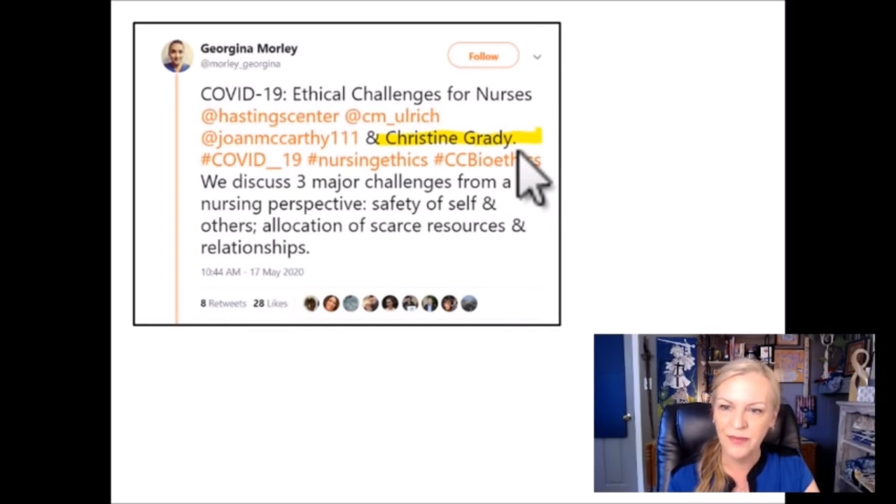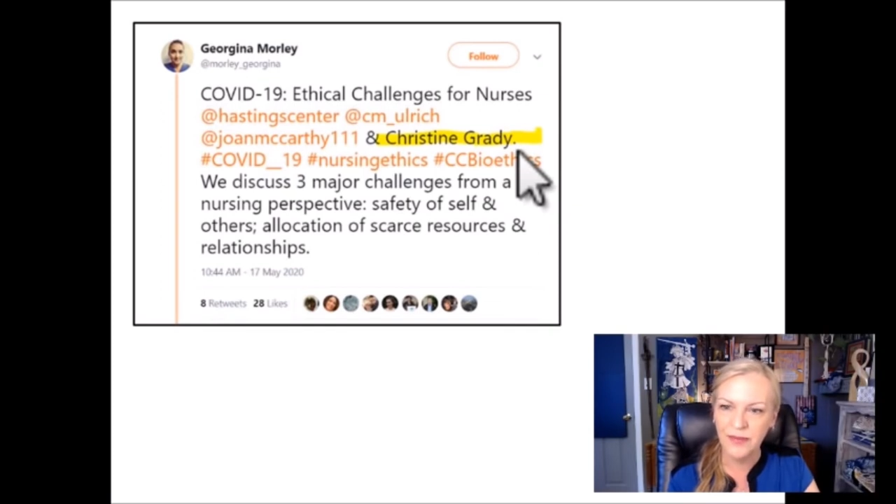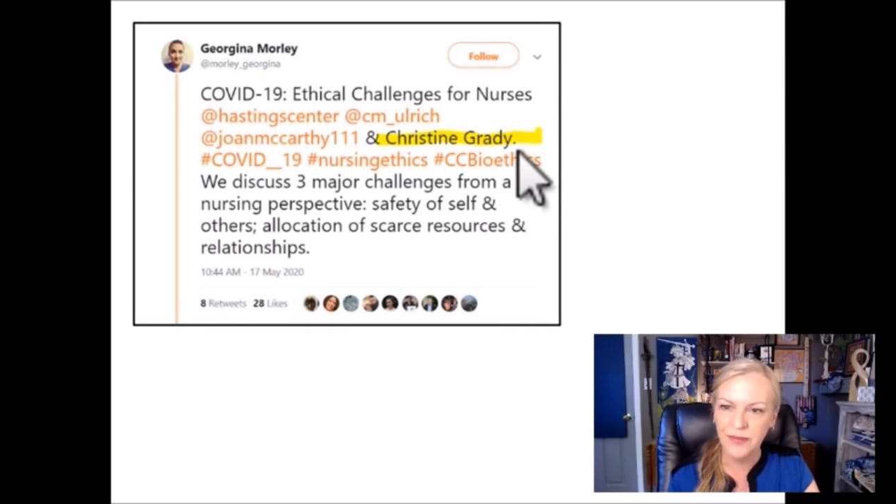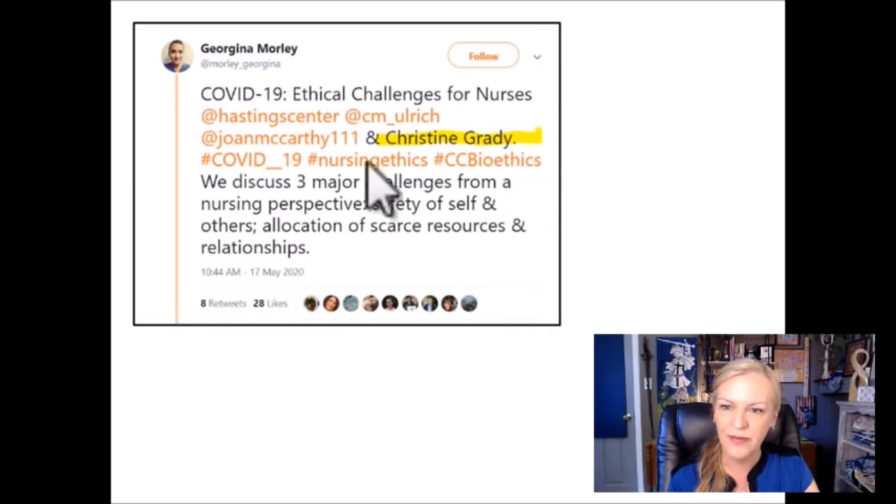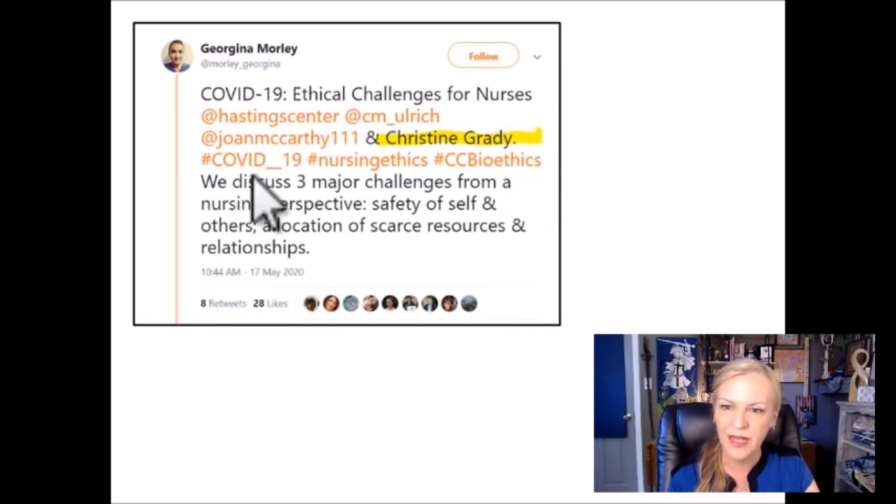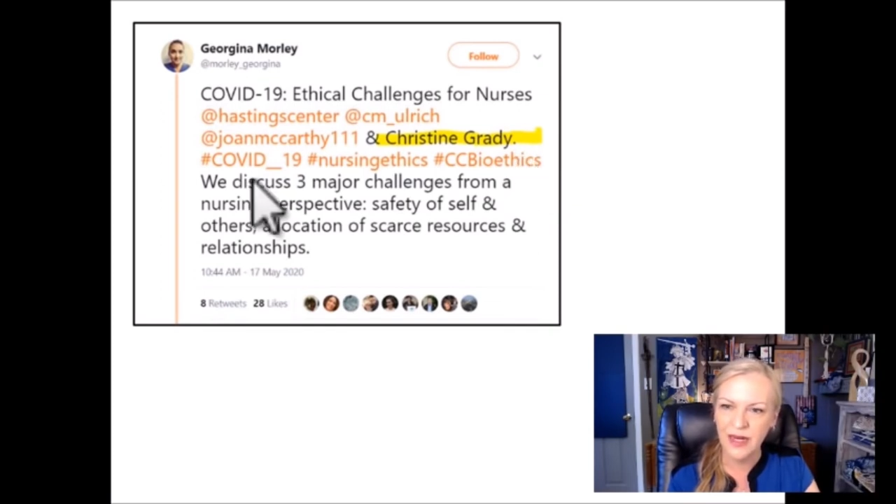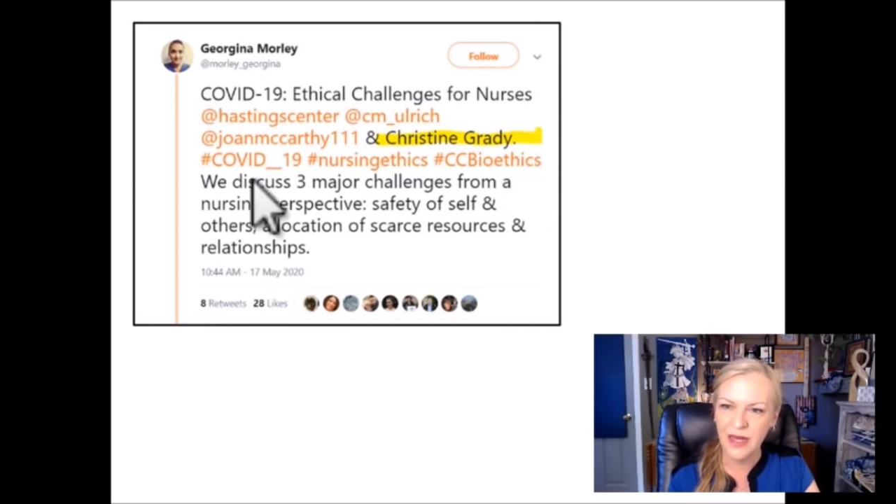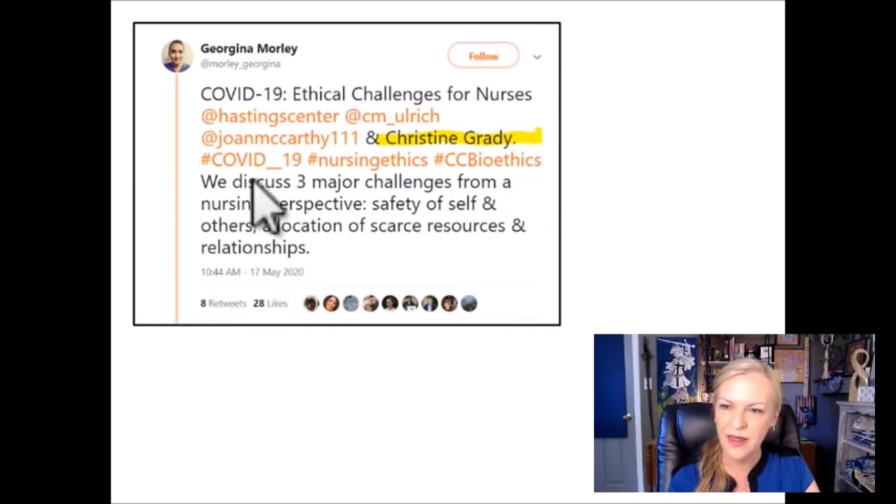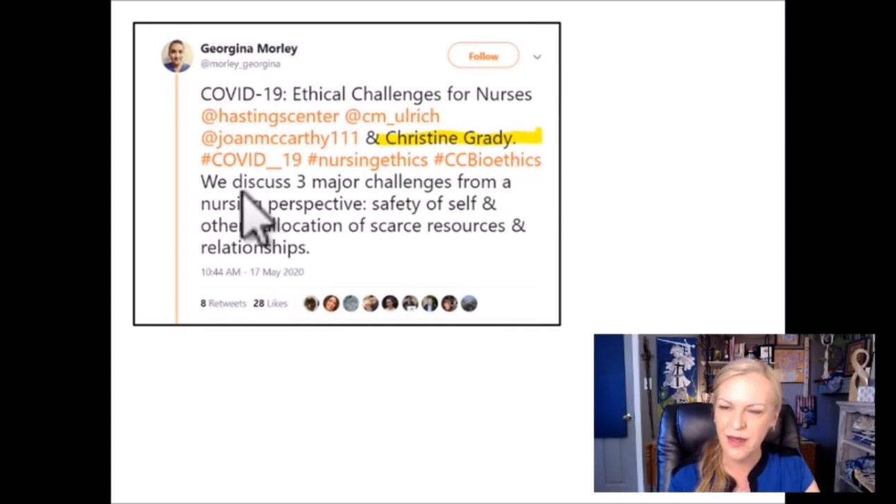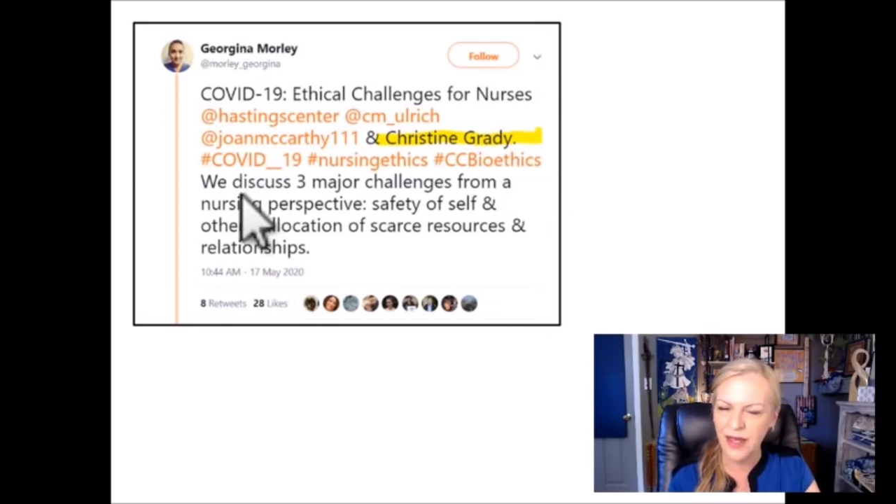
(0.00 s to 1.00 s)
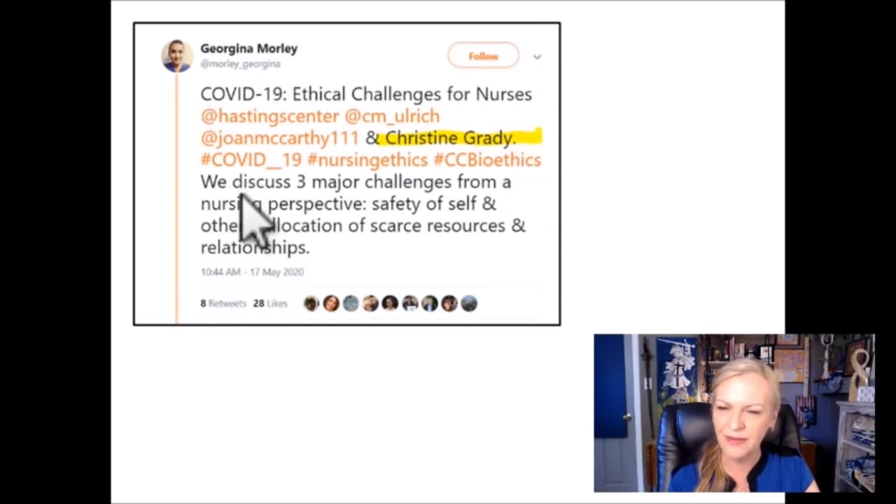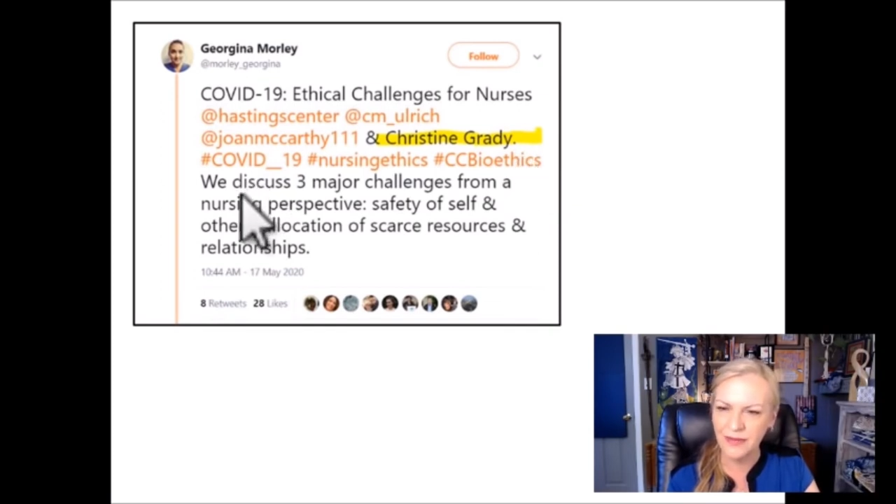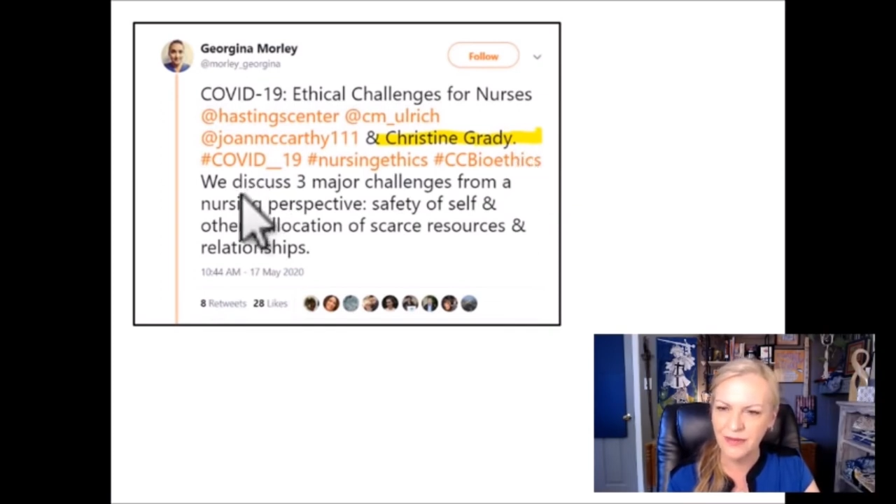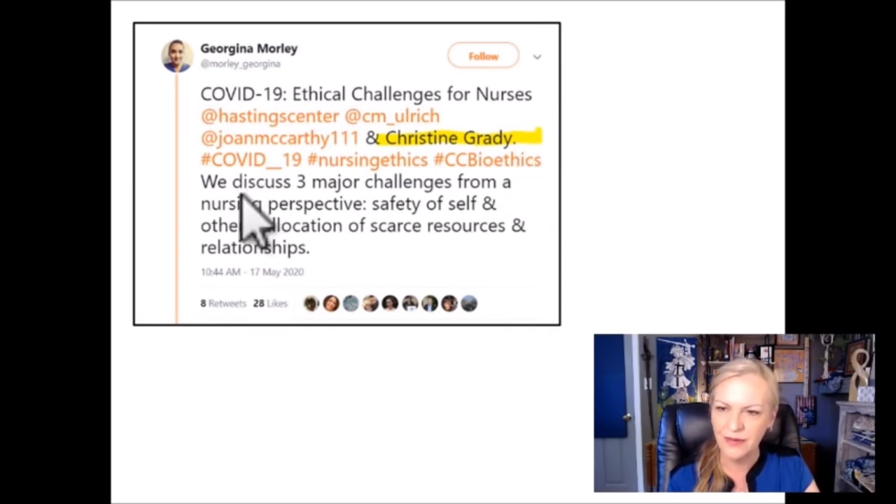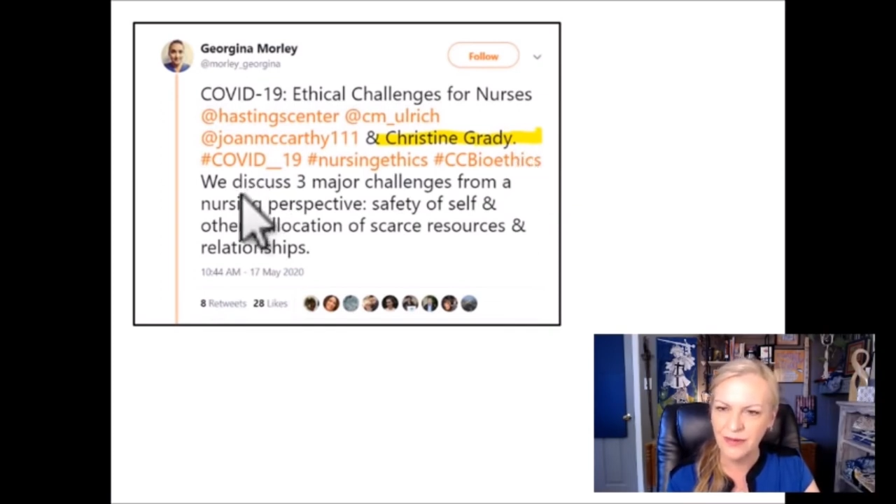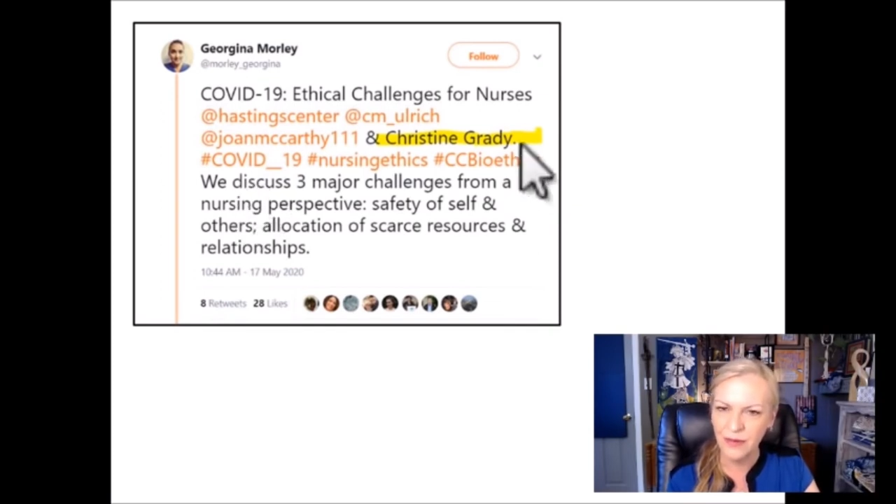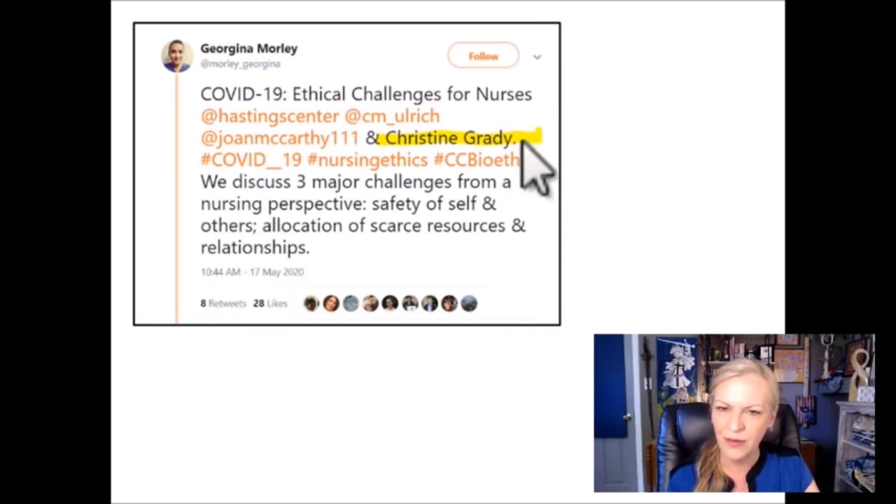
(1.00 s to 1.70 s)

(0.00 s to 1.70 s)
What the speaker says: And I thought, well,